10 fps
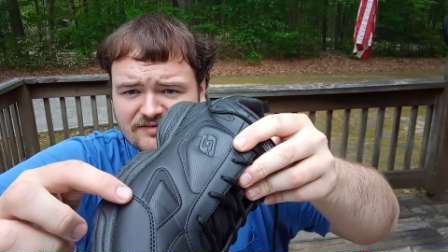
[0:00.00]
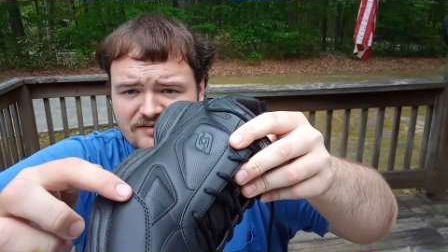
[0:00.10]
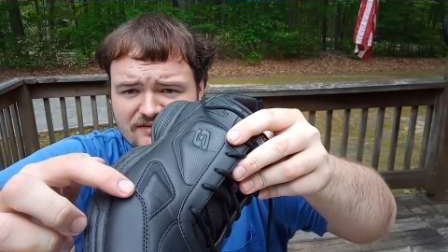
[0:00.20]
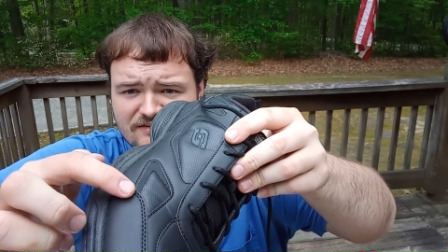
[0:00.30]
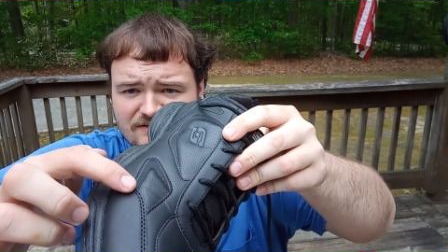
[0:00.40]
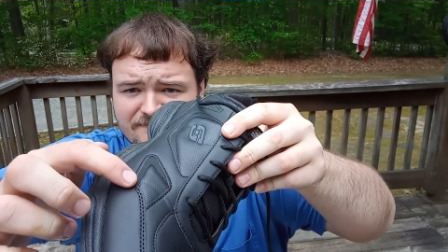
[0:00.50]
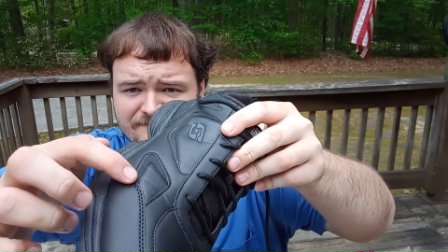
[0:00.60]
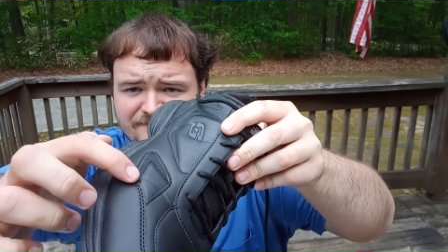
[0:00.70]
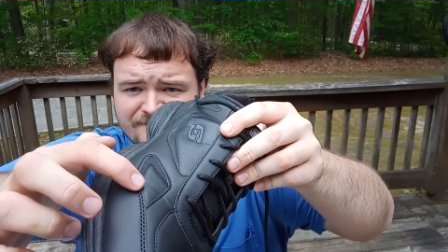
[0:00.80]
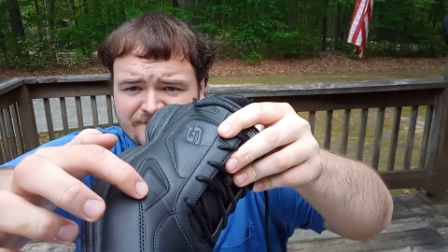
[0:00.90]
The Stitching
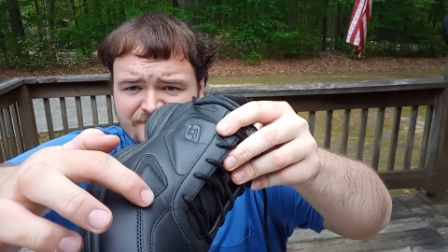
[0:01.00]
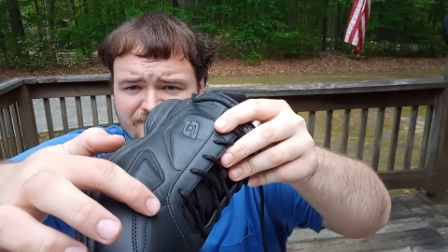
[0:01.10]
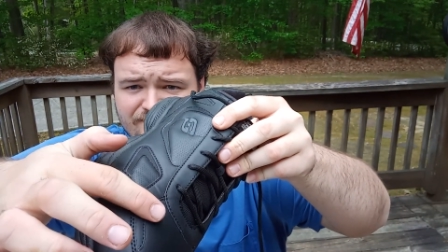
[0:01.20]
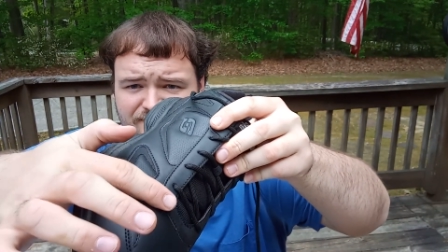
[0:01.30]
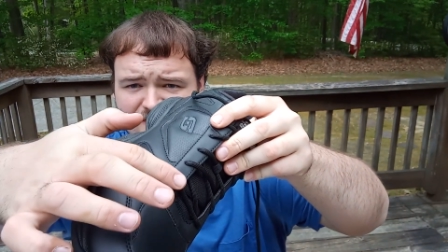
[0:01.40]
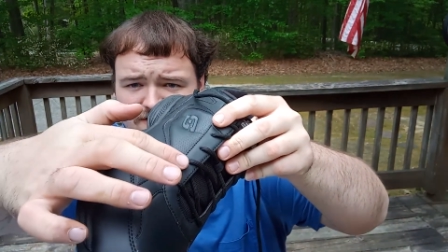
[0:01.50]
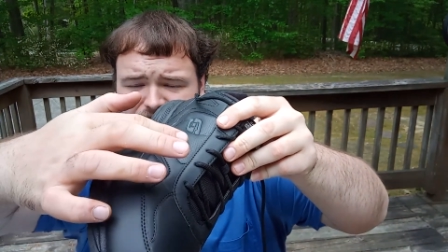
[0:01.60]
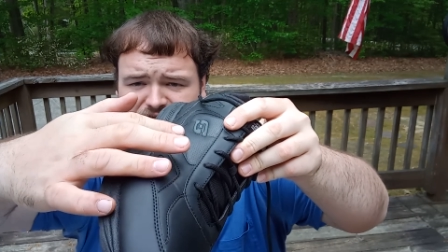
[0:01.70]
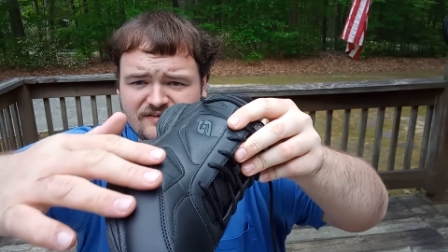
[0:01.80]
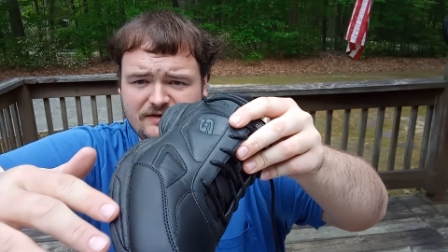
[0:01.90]

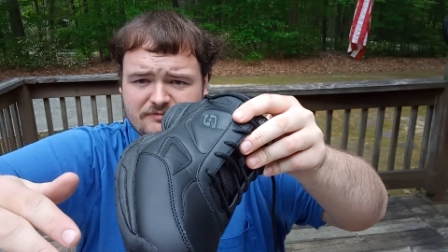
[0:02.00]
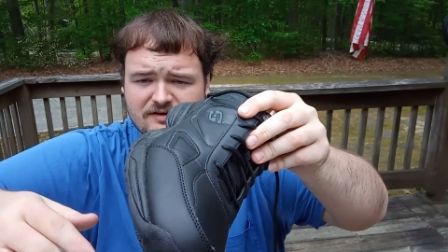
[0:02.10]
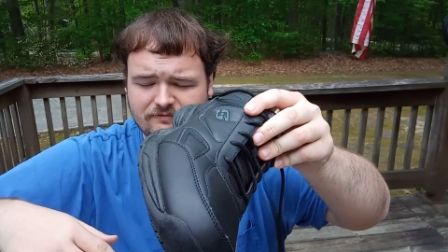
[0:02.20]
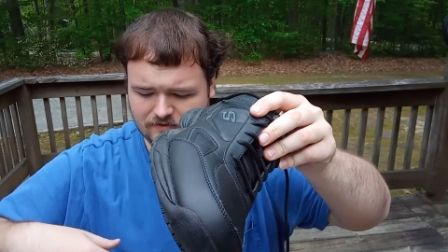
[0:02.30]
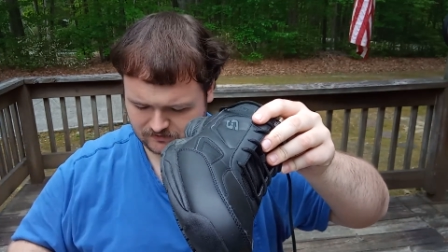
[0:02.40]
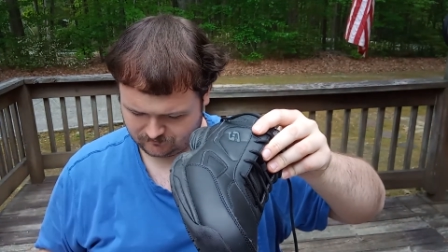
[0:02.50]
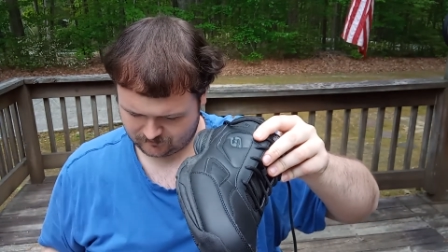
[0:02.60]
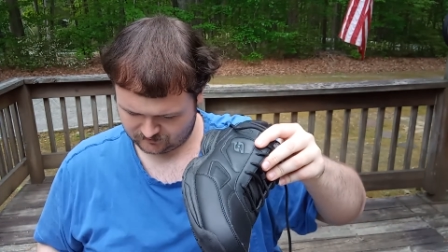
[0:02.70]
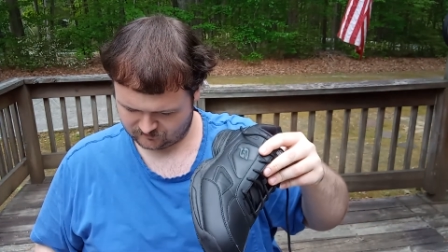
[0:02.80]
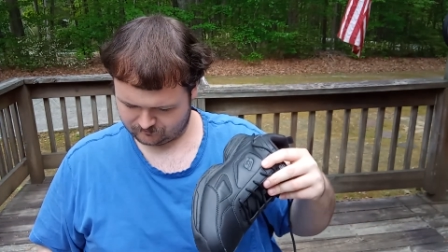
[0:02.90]
on the seams and everything.
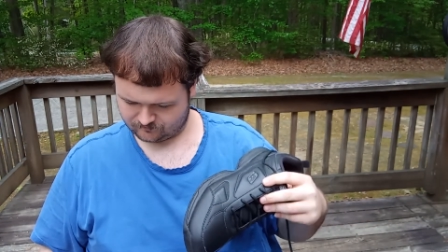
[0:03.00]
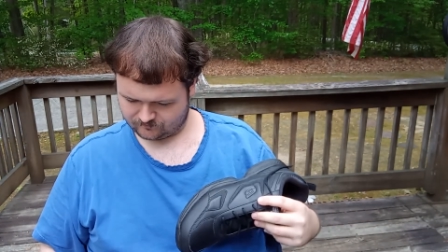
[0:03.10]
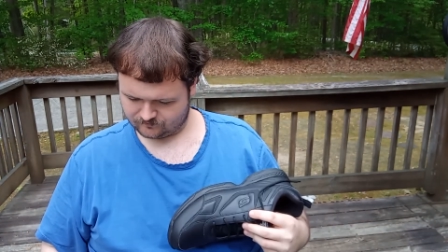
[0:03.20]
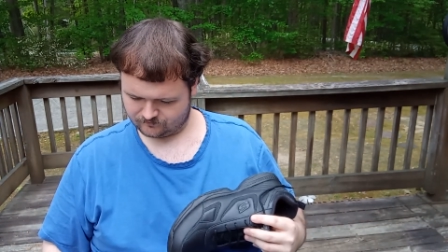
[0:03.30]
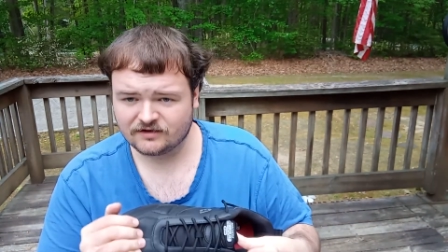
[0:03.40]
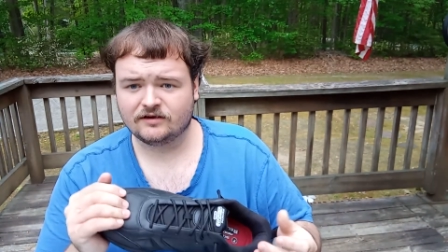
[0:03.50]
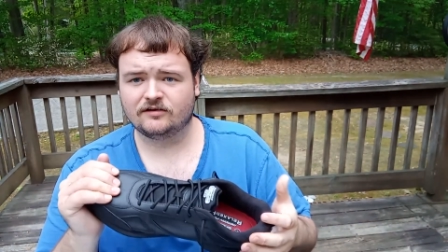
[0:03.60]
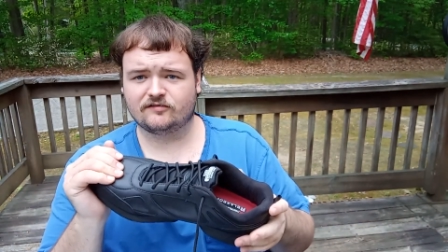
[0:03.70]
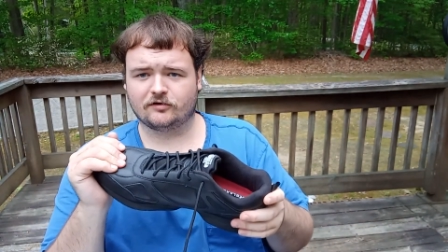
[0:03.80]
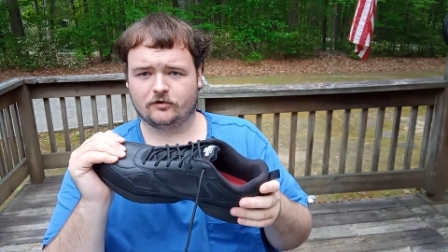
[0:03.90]
is
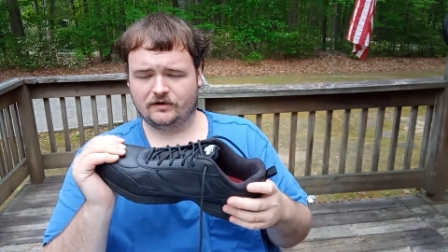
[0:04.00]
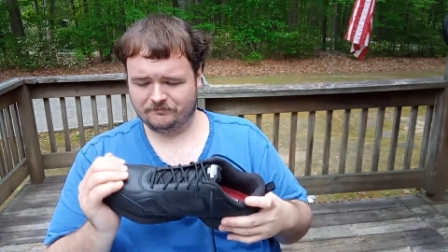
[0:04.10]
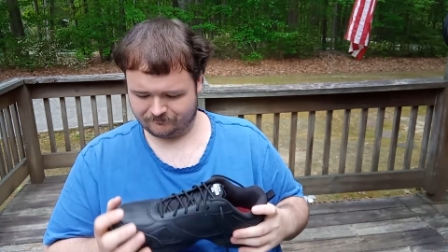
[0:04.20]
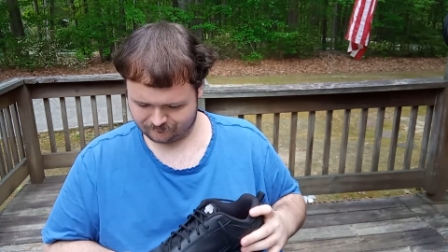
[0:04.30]
sturdy.